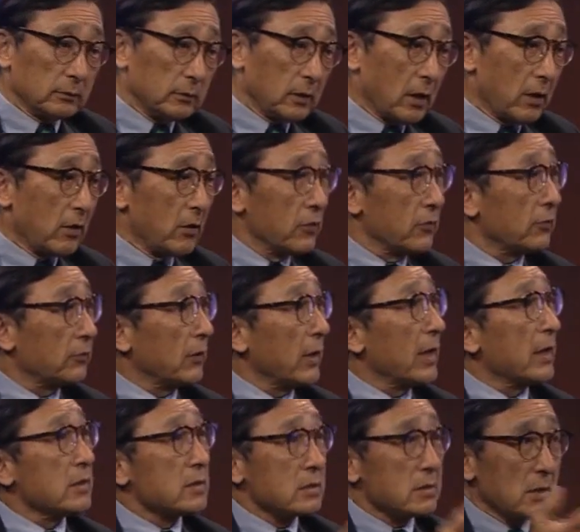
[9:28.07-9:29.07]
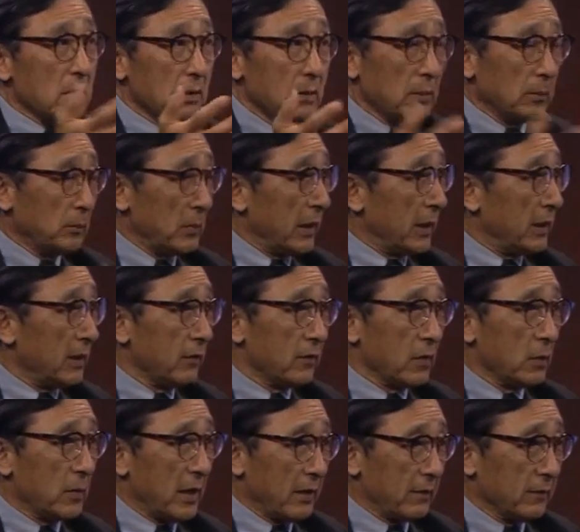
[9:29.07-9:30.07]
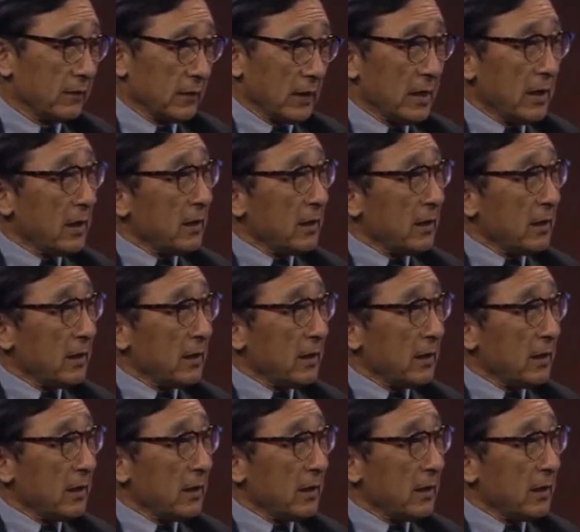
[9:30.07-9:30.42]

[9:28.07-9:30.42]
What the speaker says: Laura's friends. Many of them have